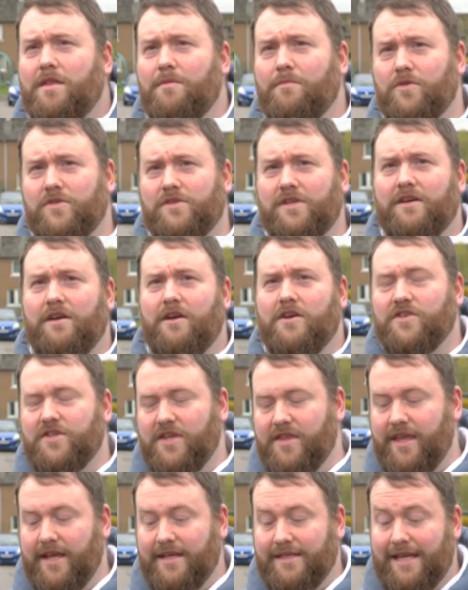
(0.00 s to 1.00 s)
of the most
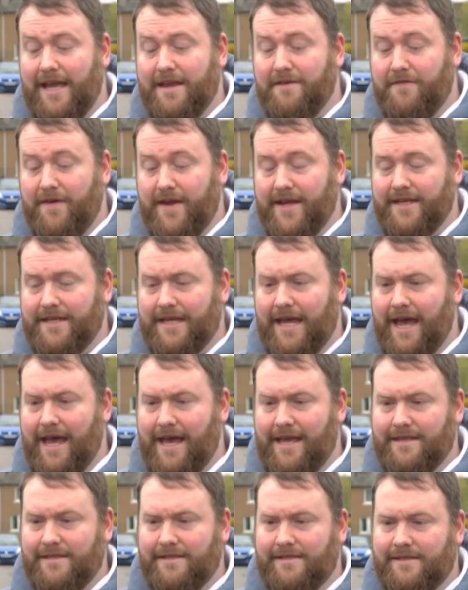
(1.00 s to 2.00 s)
encouraging things I find
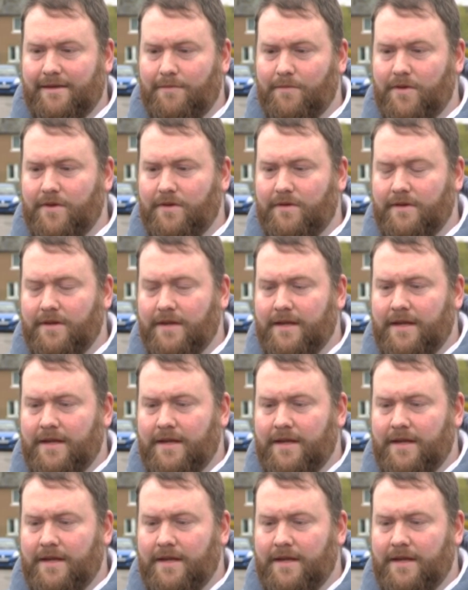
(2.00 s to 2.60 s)
as someone